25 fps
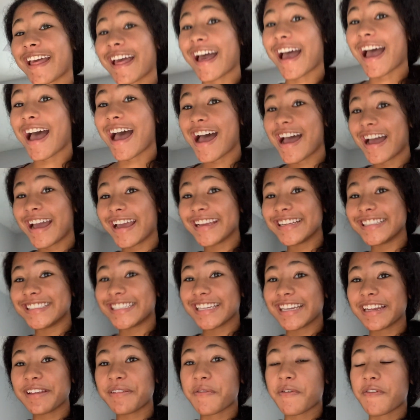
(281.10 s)
I didn't
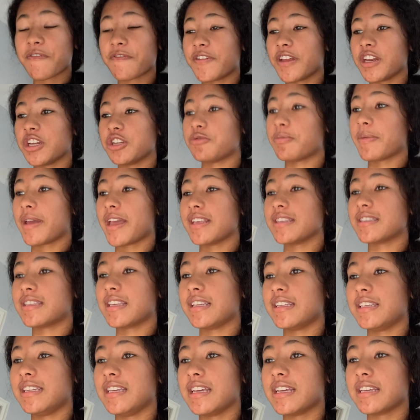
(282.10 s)
even finish my SAT
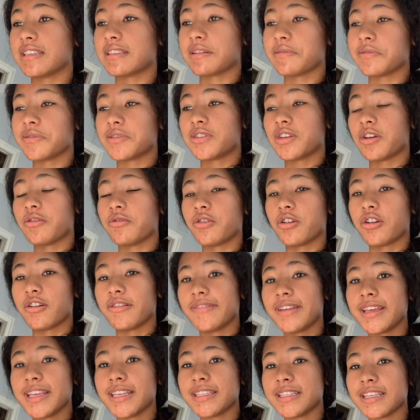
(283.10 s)
because I was so
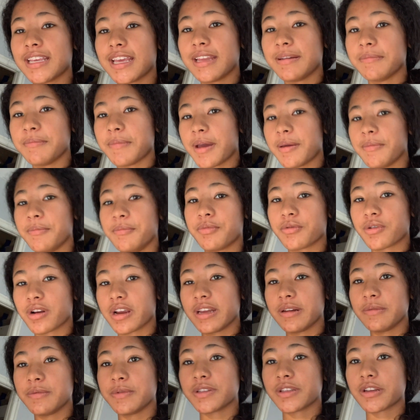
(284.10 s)
nervous and my brain
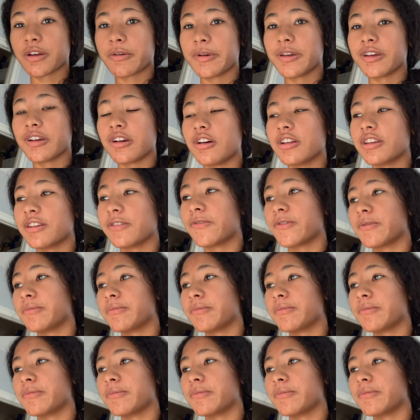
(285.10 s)
was going all different